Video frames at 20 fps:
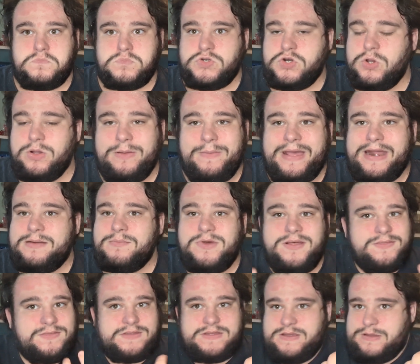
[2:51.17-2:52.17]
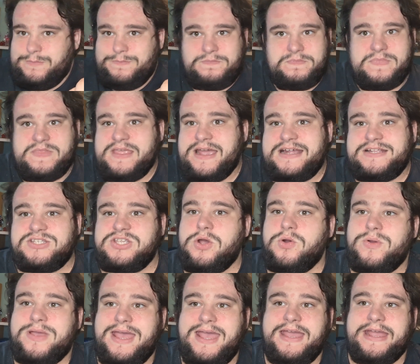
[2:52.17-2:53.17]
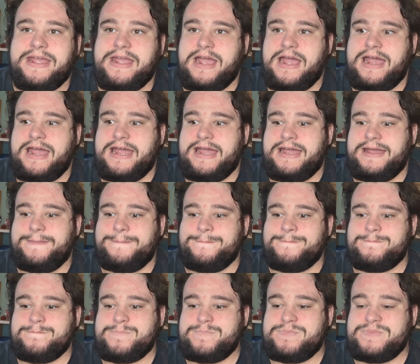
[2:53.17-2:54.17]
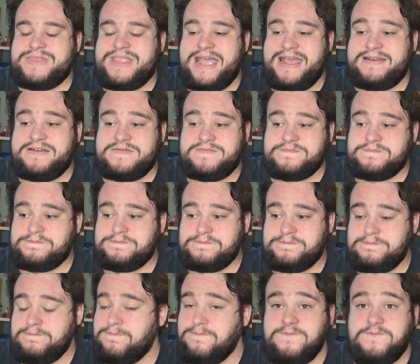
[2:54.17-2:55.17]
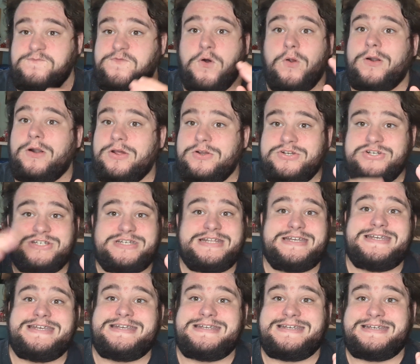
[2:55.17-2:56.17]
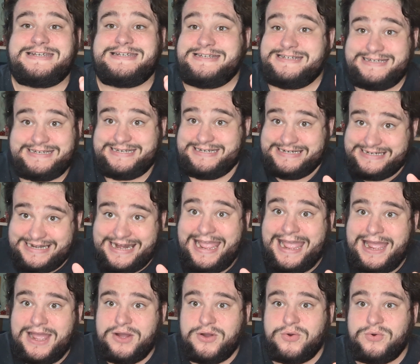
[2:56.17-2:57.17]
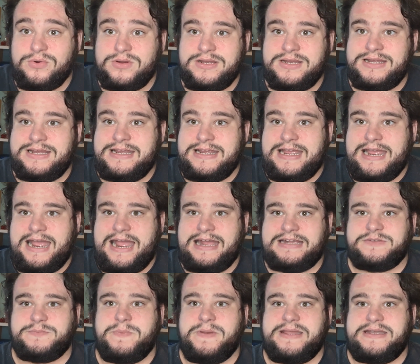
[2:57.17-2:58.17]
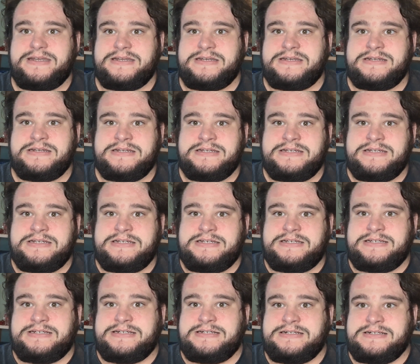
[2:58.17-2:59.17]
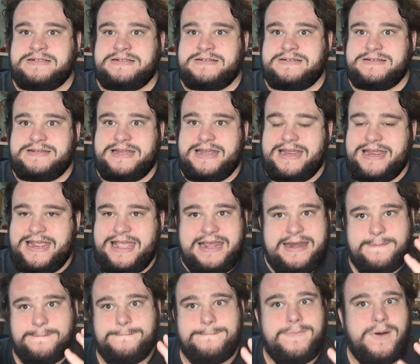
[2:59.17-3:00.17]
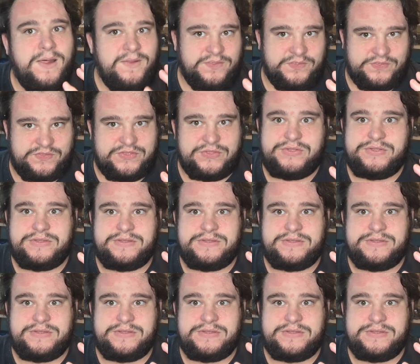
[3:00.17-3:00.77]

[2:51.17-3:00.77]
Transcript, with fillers: Took about a month. That's okay. Um, then 400 to to now has been in a month.